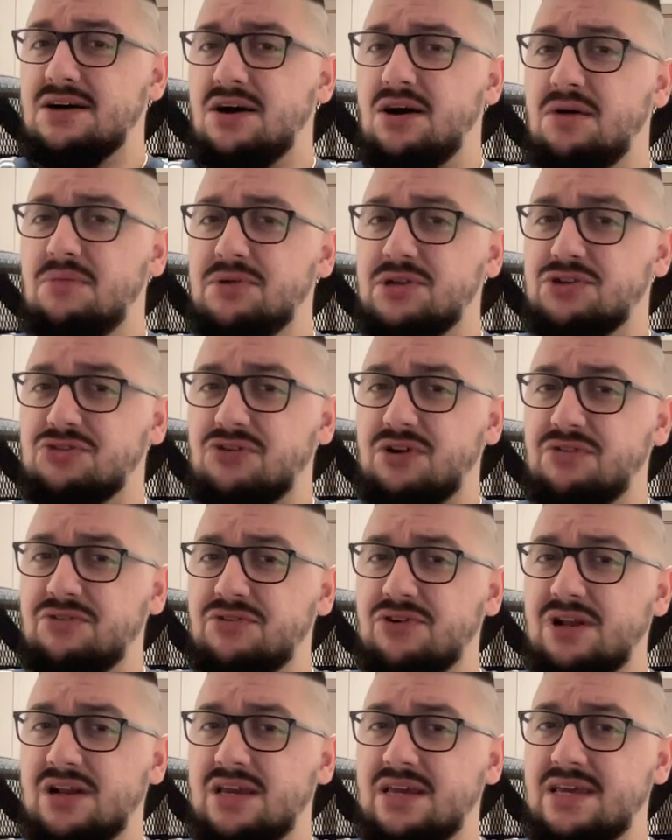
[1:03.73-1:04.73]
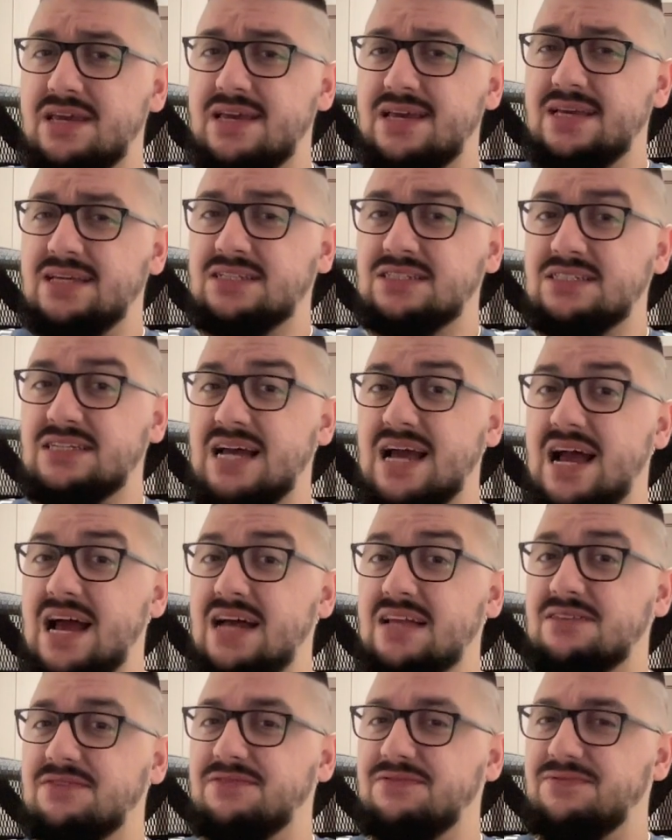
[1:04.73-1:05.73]
arbitrarily is
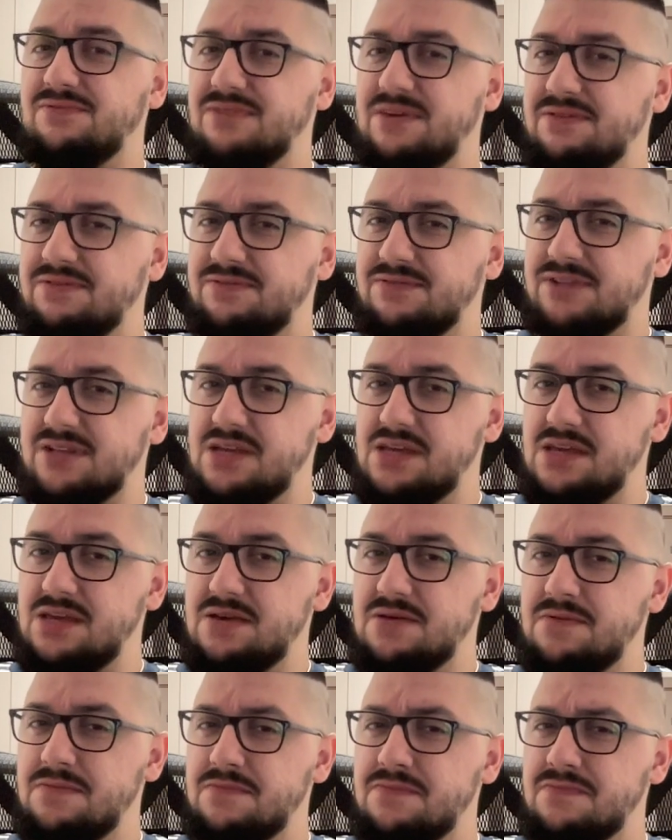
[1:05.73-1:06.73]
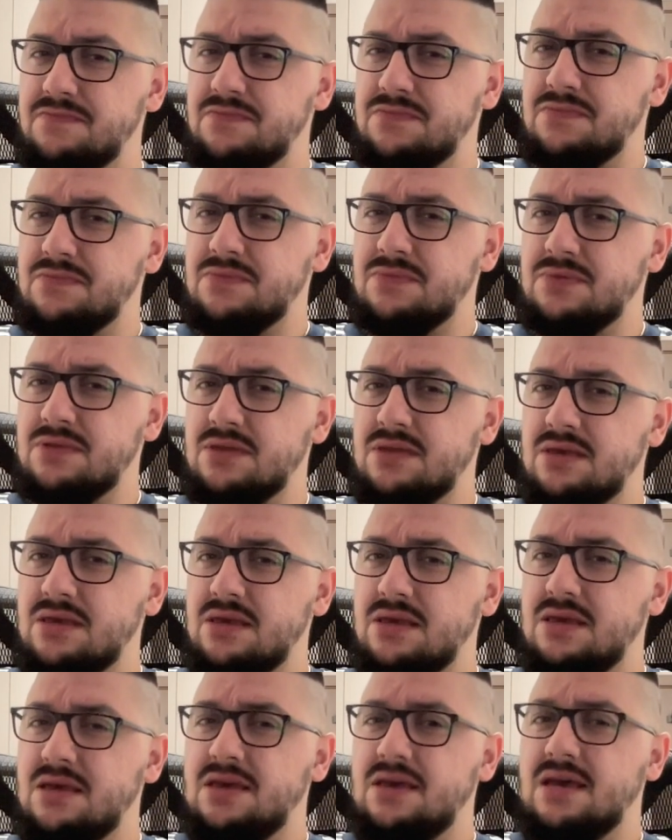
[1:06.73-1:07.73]
at 50
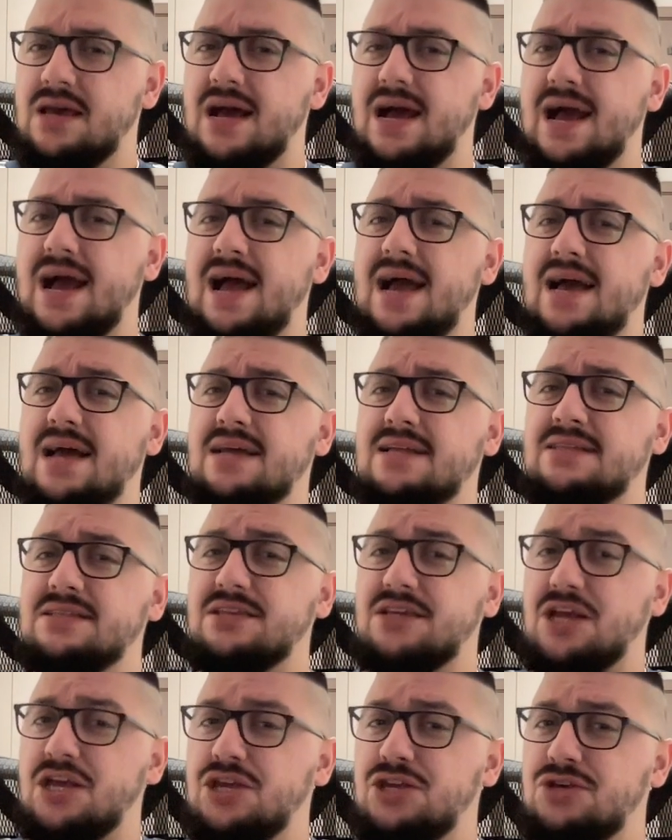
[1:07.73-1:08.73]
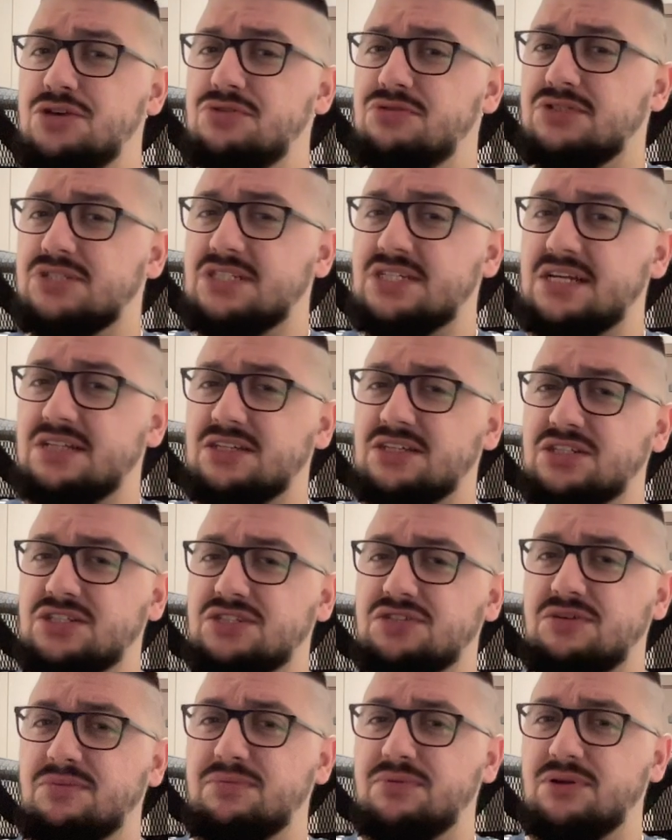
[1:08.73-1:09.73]
and you set a
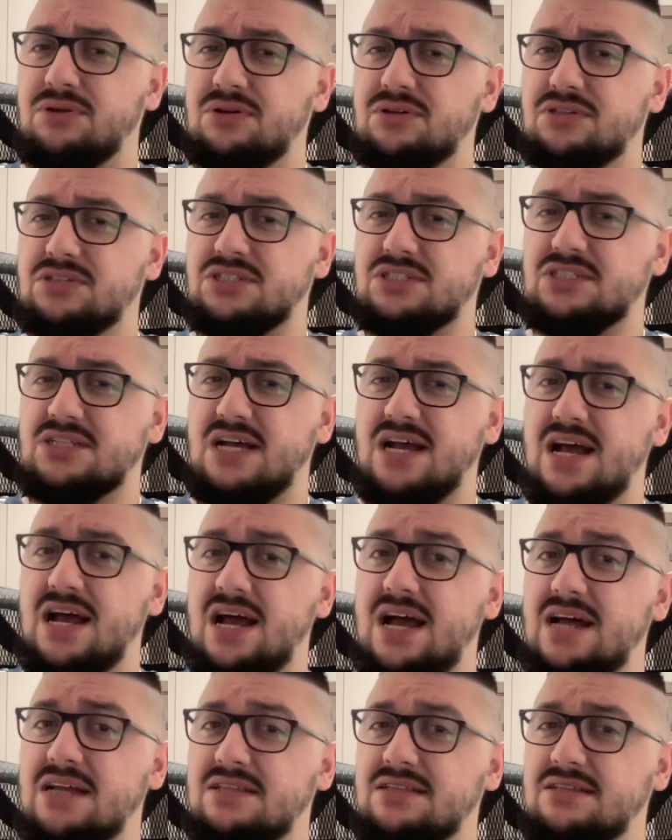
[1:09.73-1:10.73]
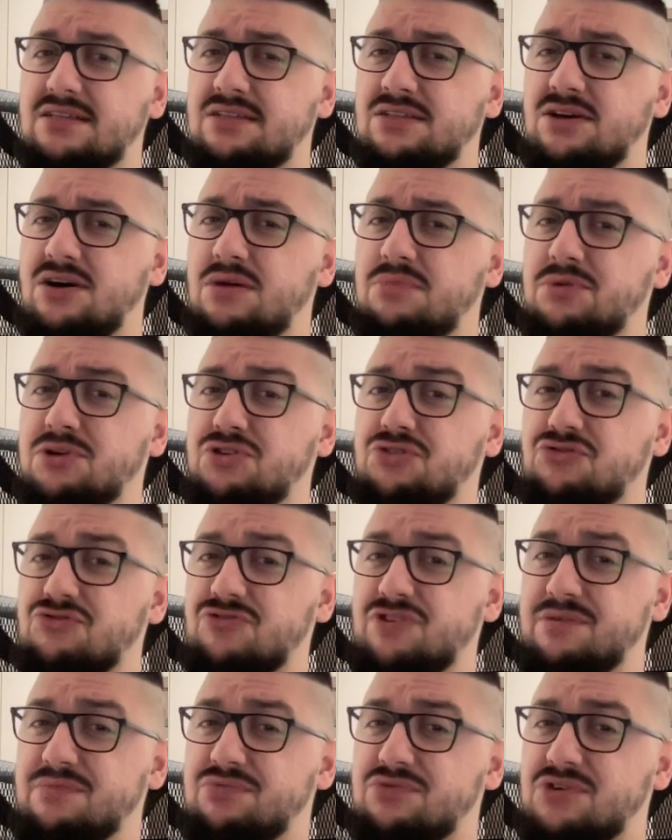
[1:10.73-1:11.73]
stop loss at an
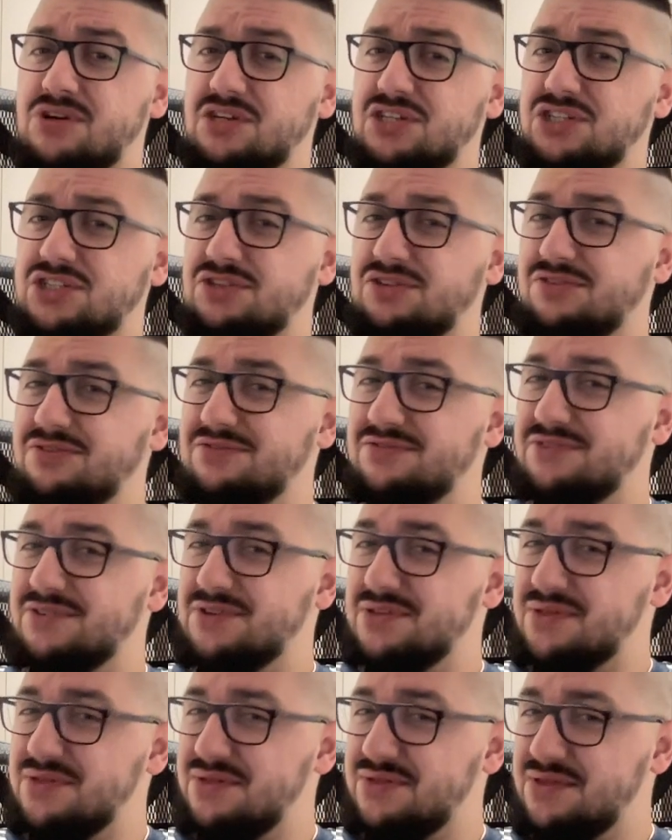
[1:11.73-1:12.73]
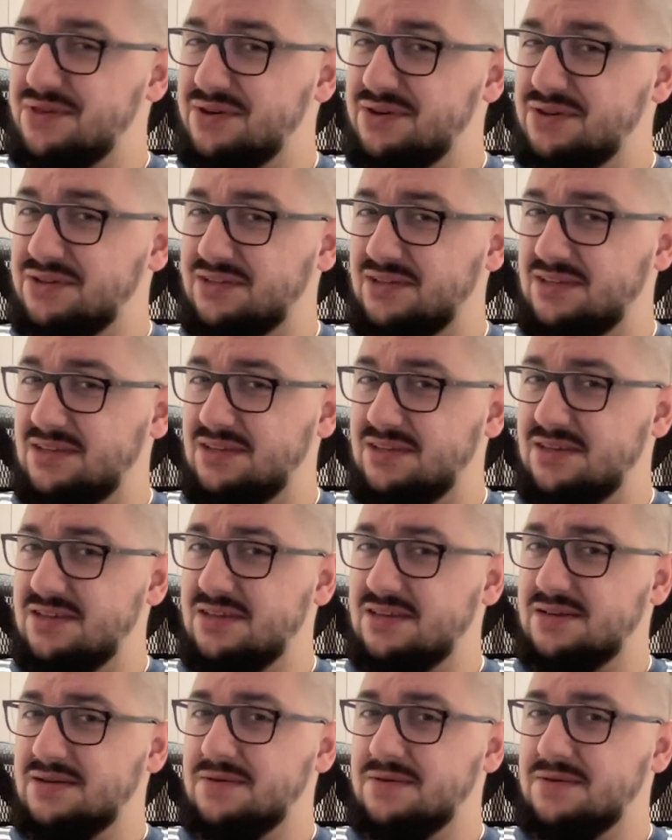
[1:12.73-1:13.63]
arbitrary price of 30.